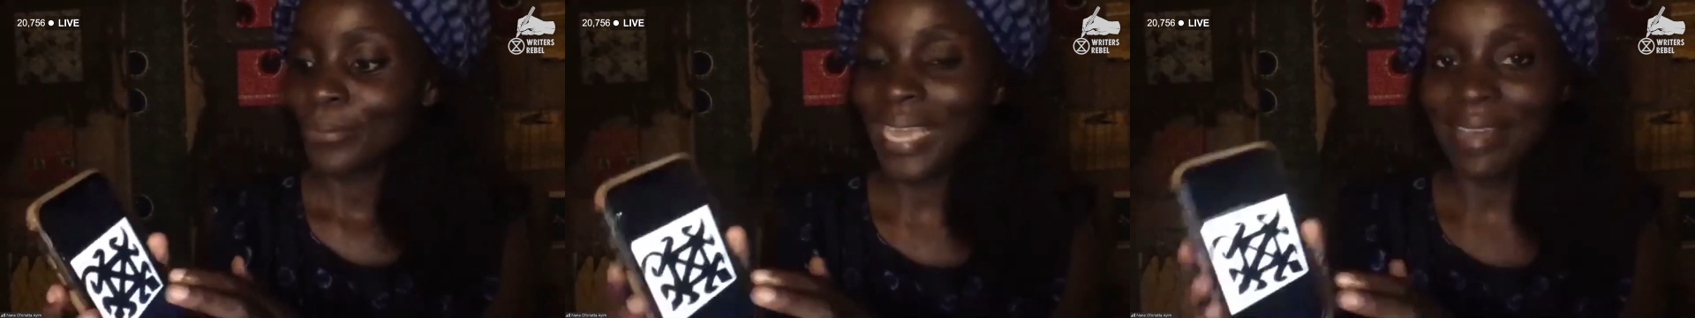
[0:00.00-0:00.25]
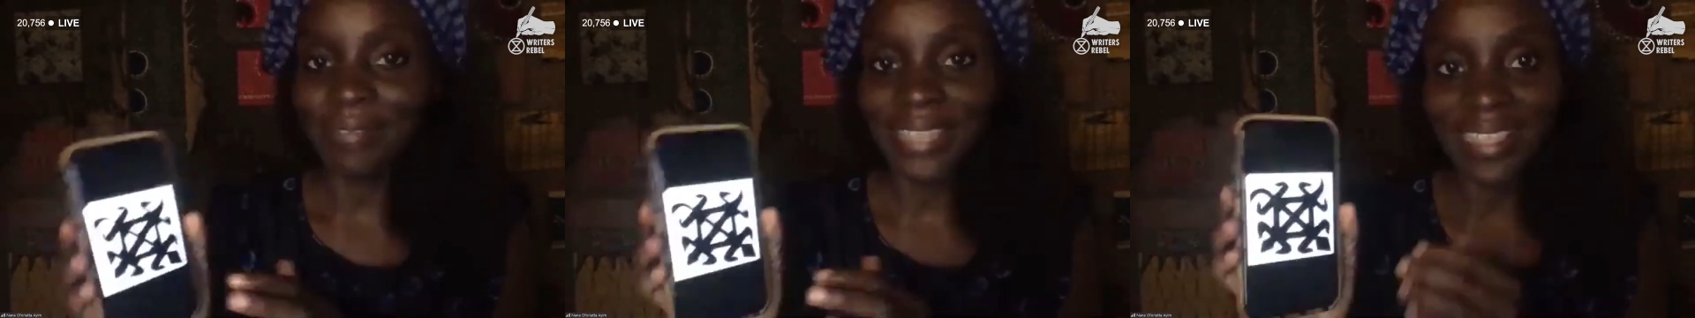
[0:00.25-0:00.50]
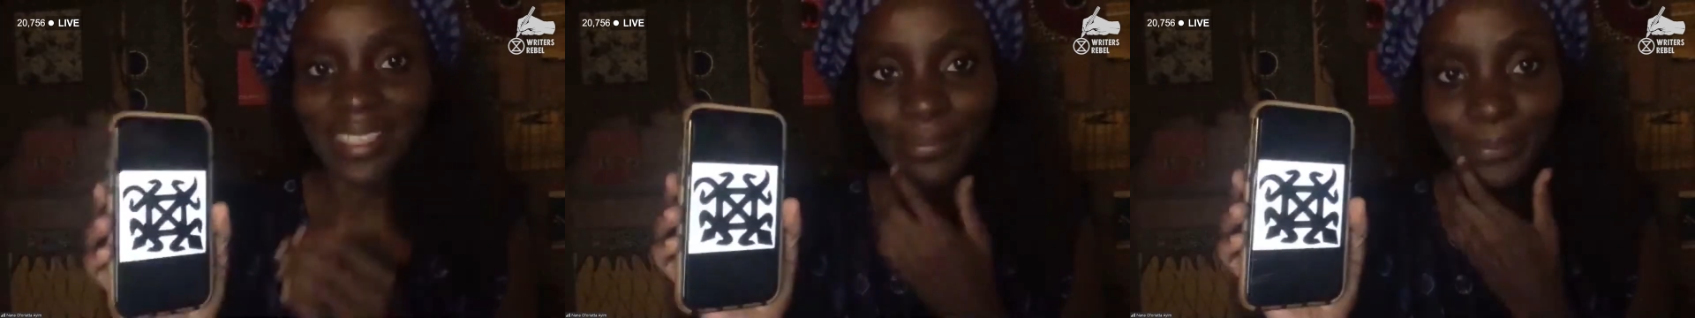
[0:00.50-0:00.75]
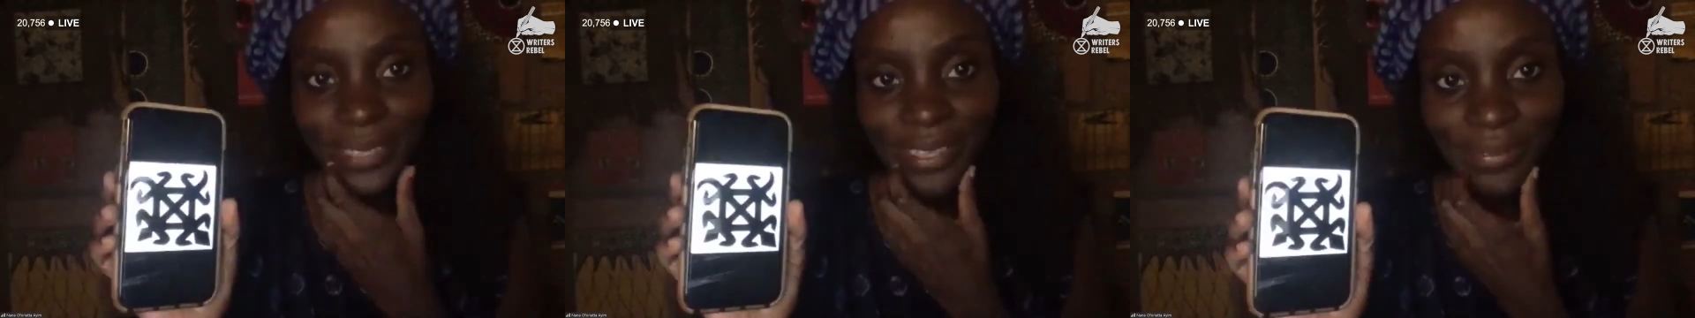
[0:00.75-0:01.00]
We have this
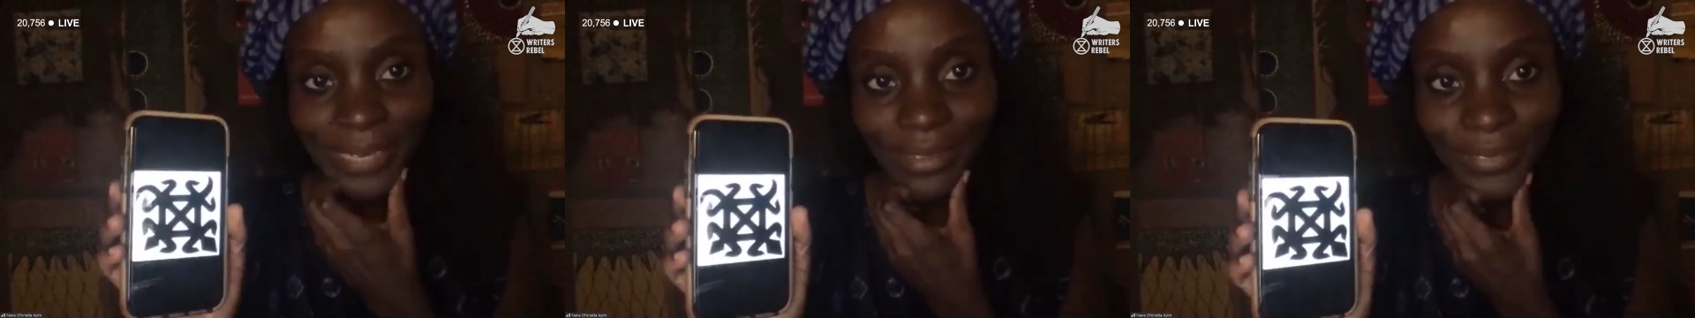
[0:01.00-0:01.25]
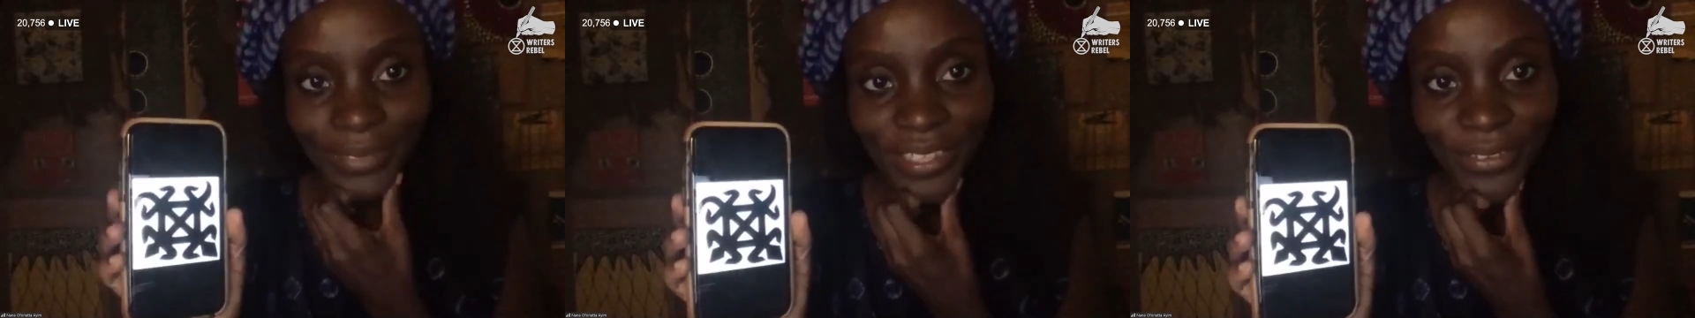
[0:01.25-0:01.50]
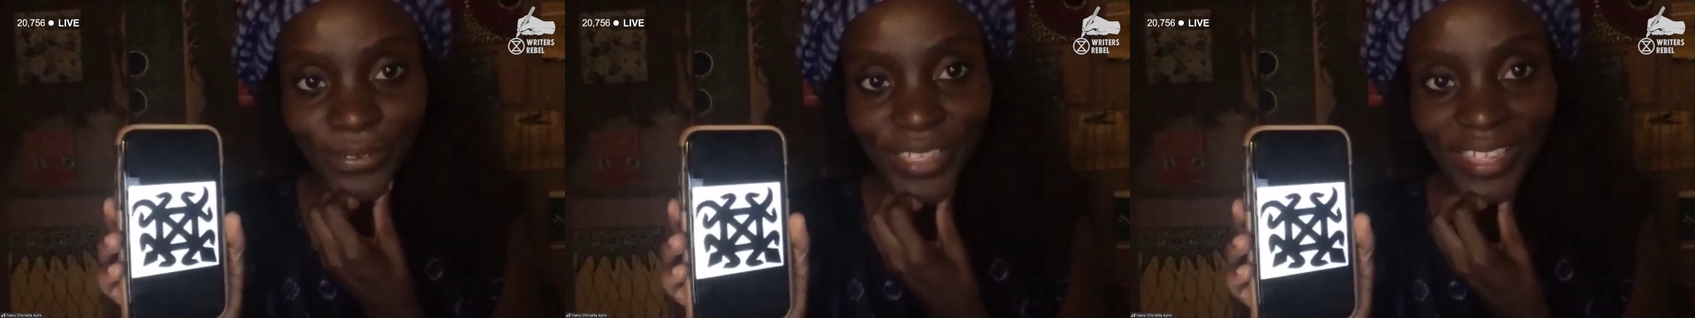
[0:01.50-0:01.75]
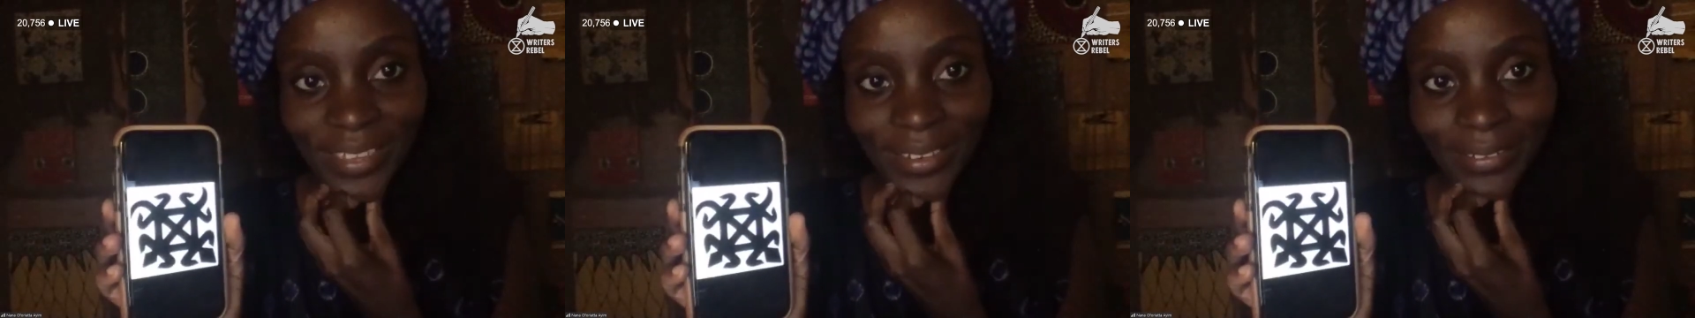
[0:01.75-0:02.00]
symbol as well, which is
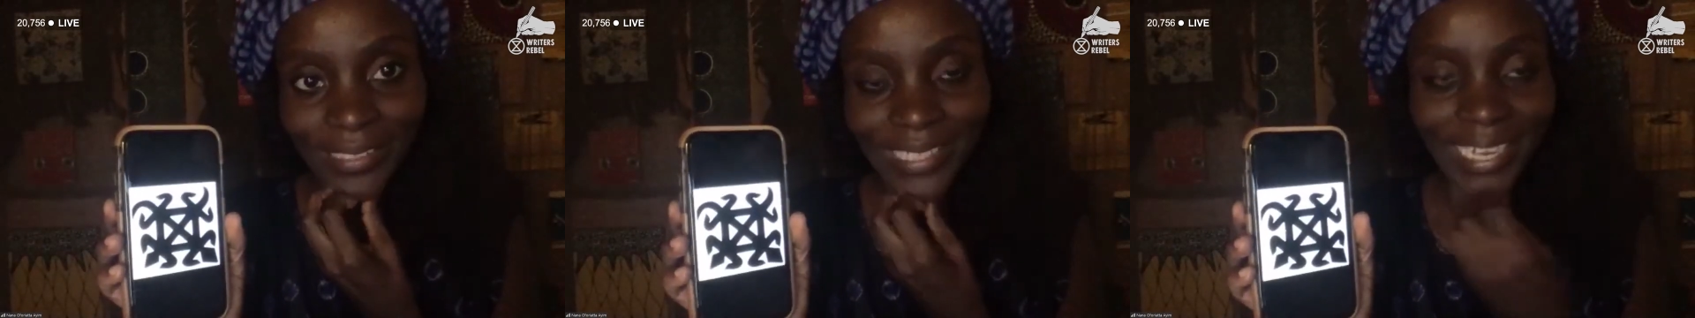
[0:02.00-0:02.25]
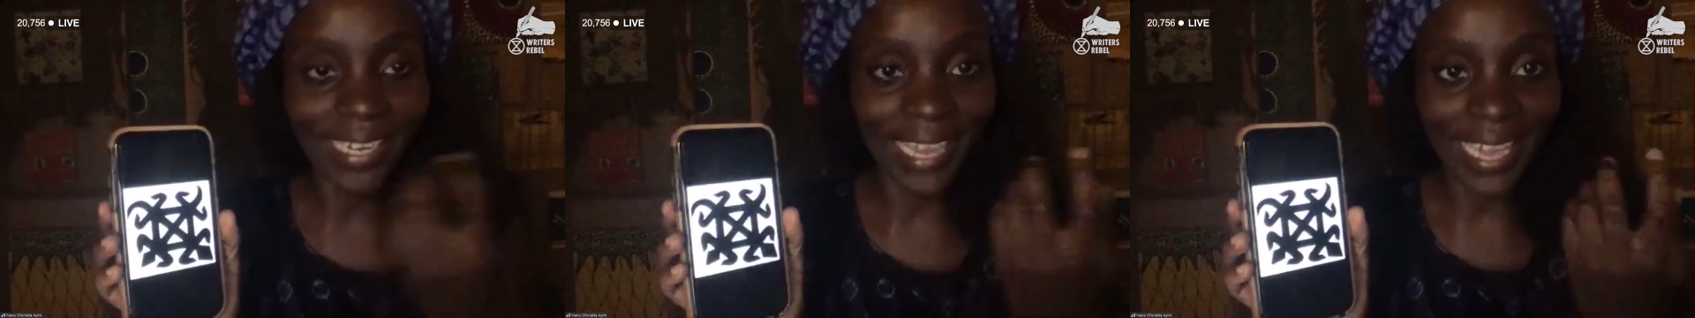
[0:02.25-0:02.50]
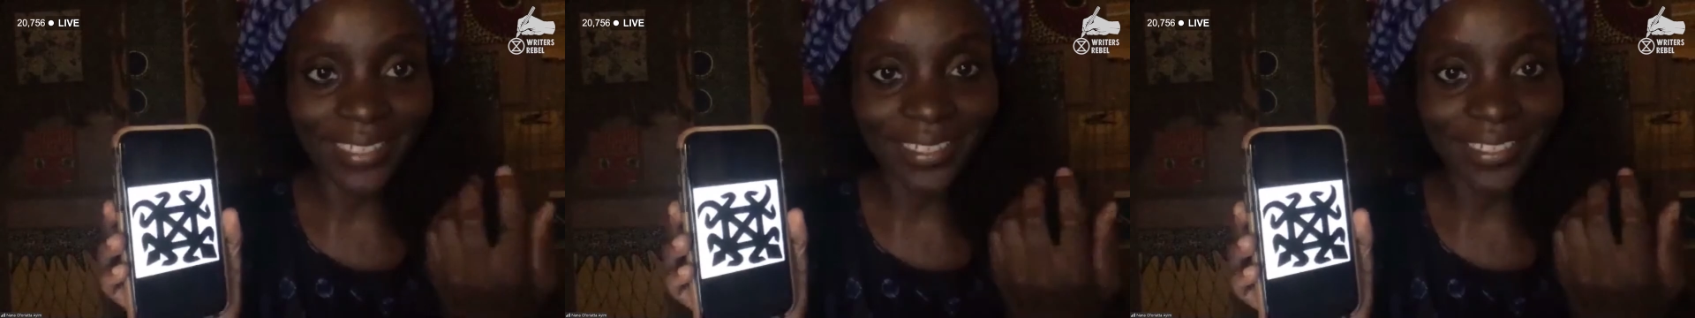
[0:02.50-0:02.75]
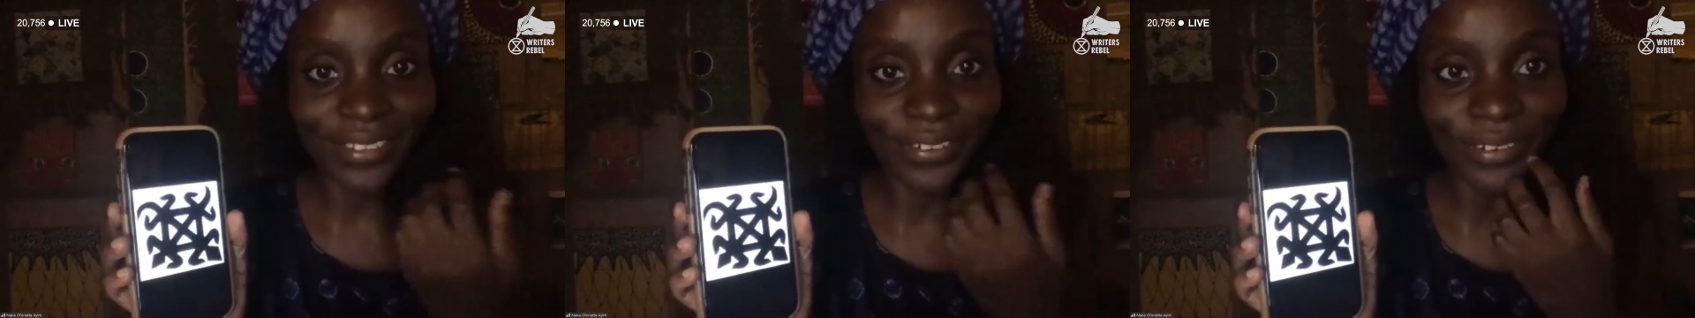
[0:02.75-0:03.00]
also
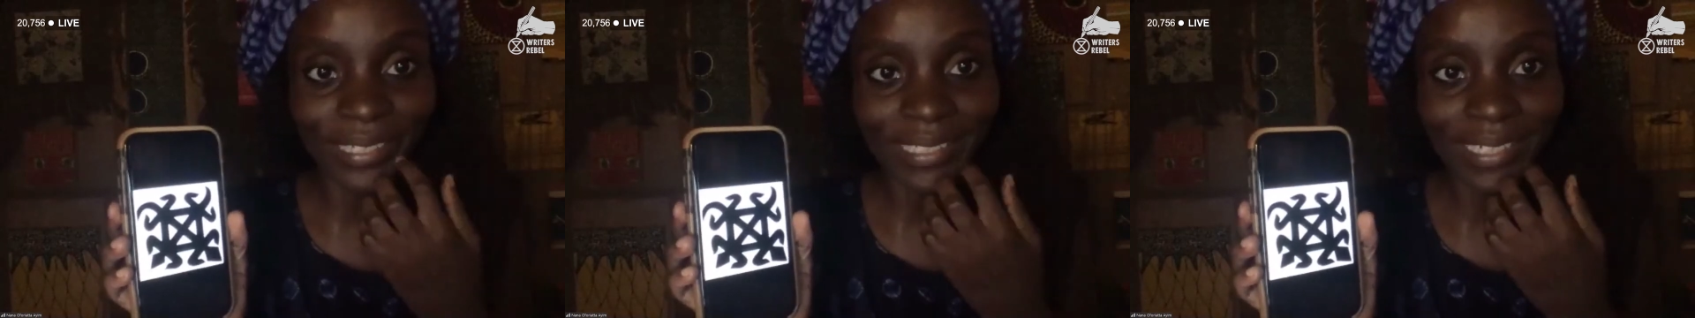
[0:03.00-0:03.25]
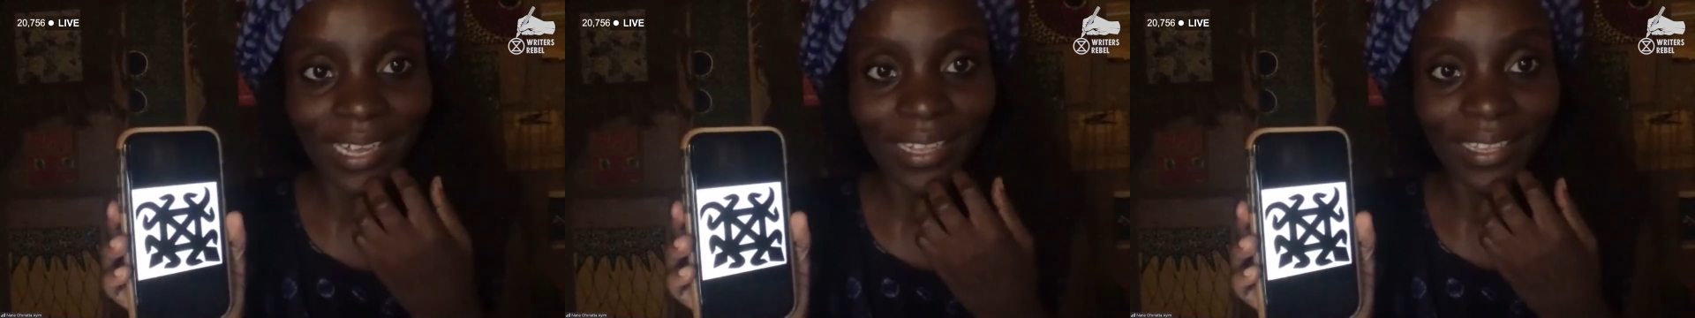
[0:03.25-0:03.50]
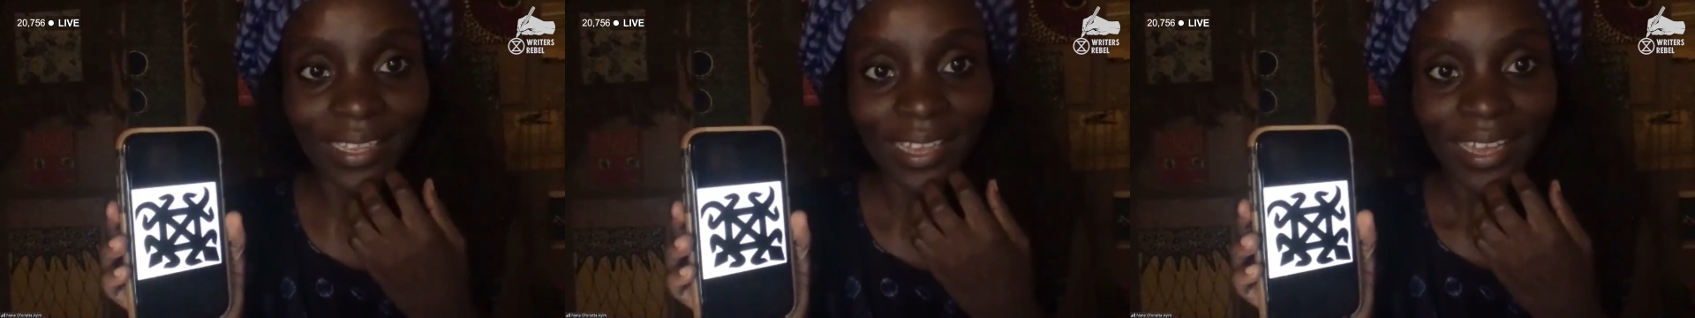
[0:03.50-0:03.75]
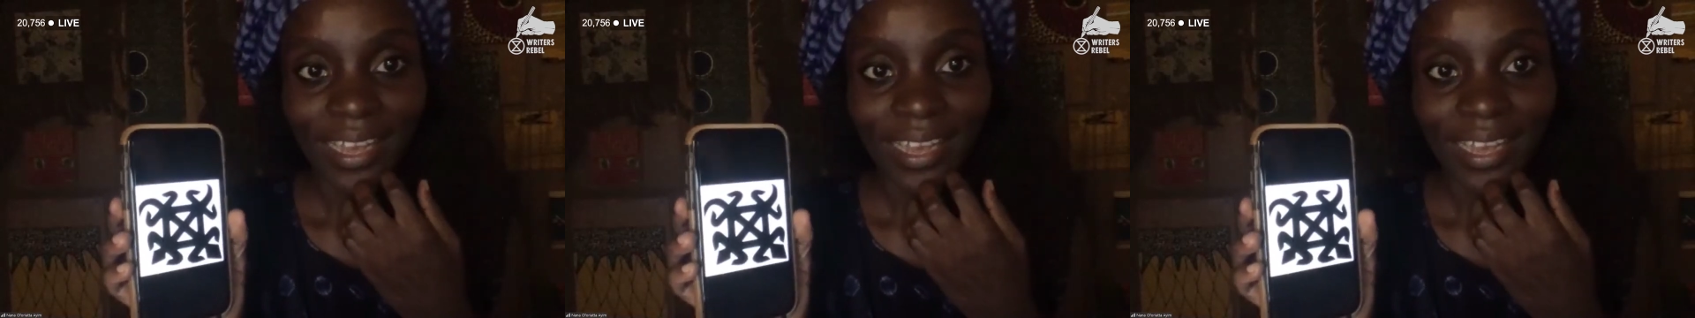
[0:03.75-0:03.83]
dedicated to the crocodile.